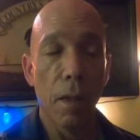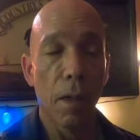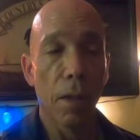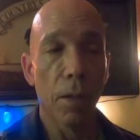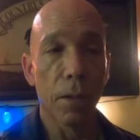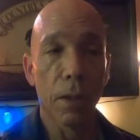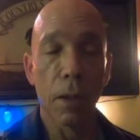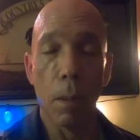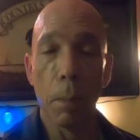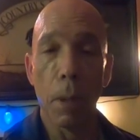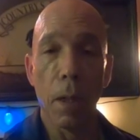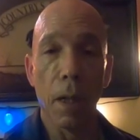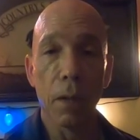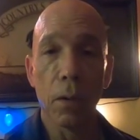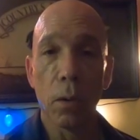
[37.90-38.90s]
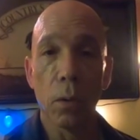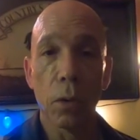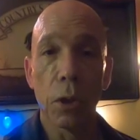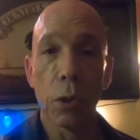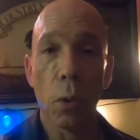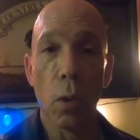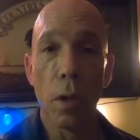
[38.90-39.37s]
There's some electrical
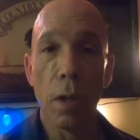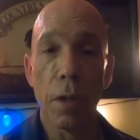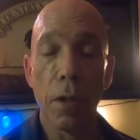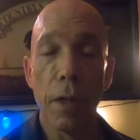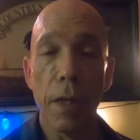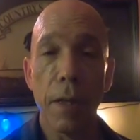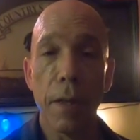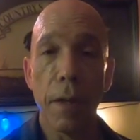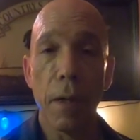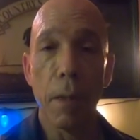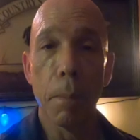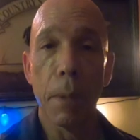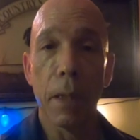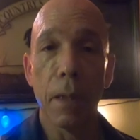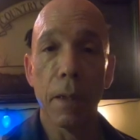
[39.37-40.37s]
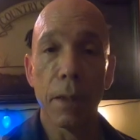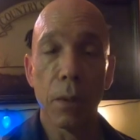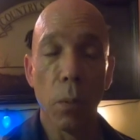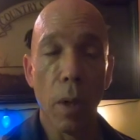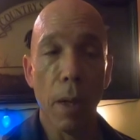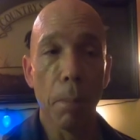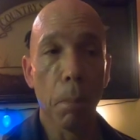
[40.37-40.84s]
short underneath there because
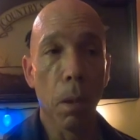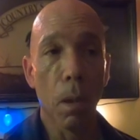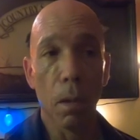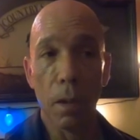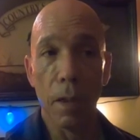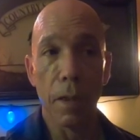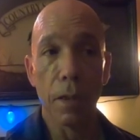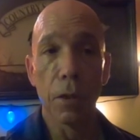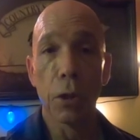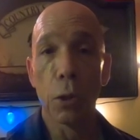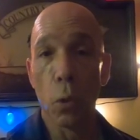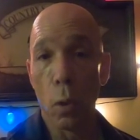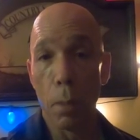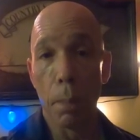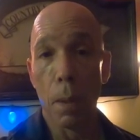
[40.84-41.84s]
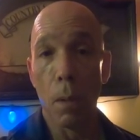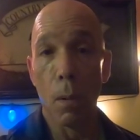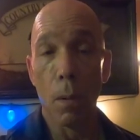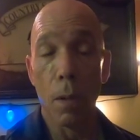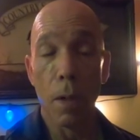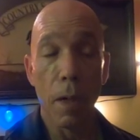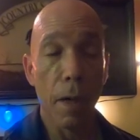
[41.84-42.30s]
when I'm plugged into shore
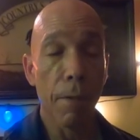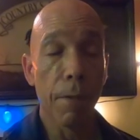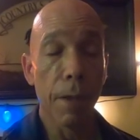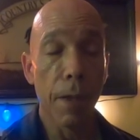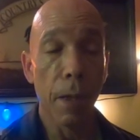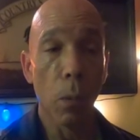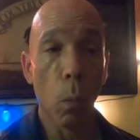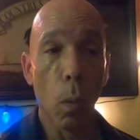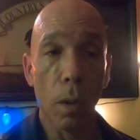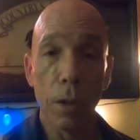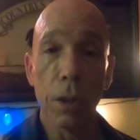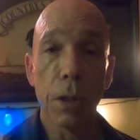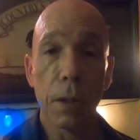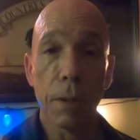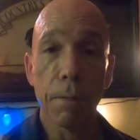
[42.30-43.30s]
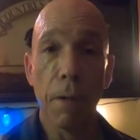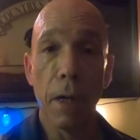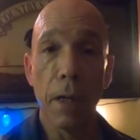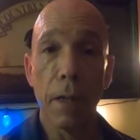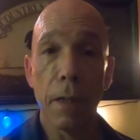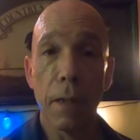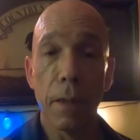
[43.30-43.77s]
power, everything works just
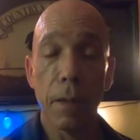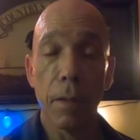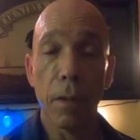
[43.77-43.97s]
fine.